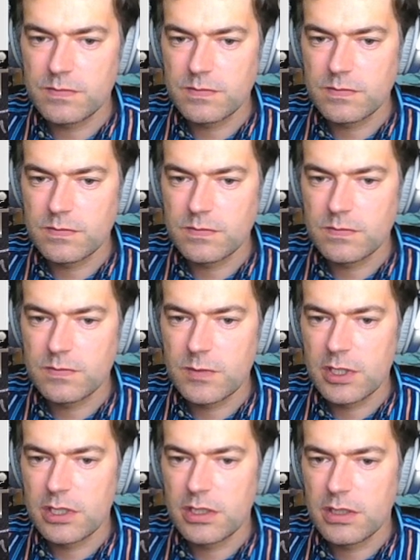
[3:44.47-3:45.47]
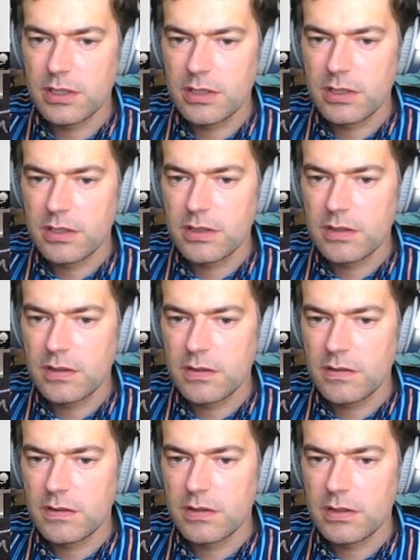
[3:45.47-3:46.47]

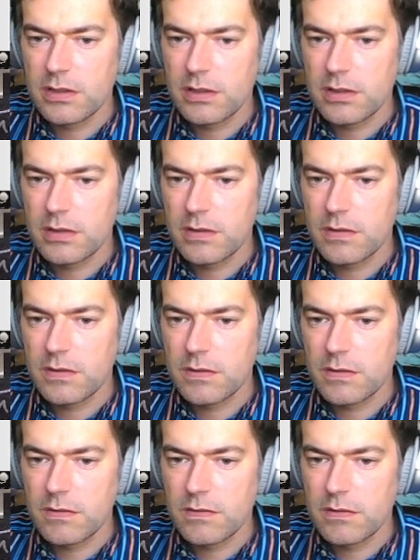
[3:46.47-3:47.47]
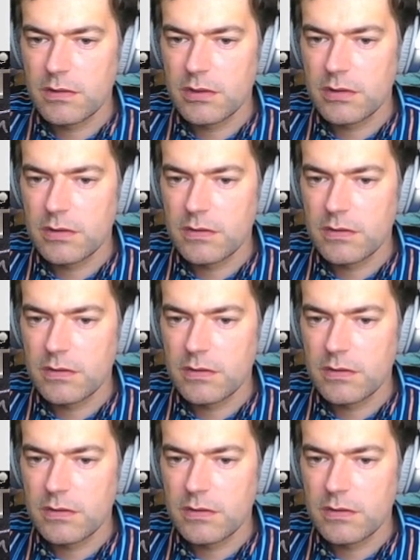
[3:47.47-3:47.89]
Nobody speaks.